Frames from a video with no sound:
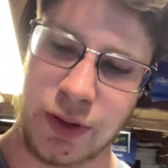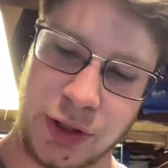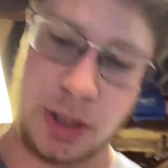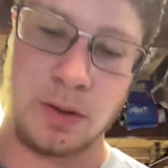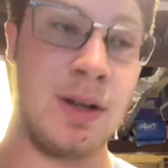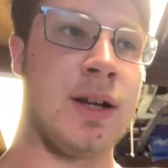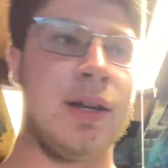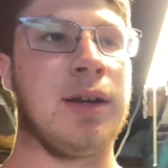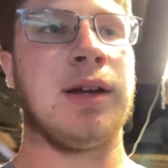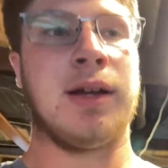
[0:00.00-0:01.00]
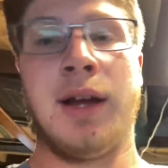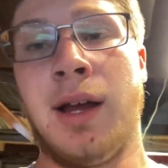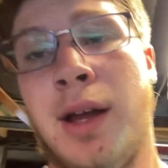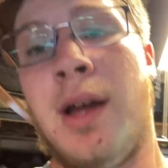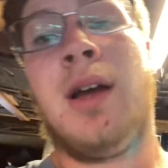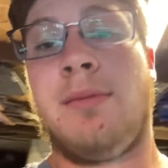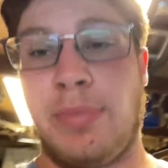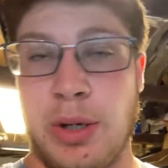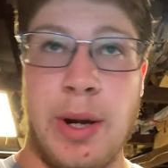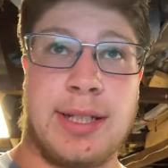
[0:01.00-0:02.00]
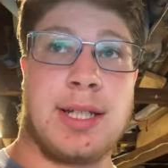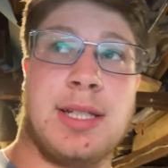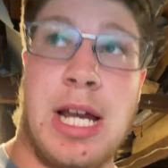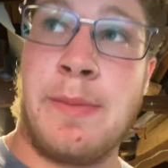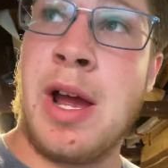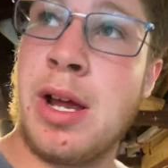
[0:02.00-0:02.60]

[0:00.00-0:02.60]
So big waste of time.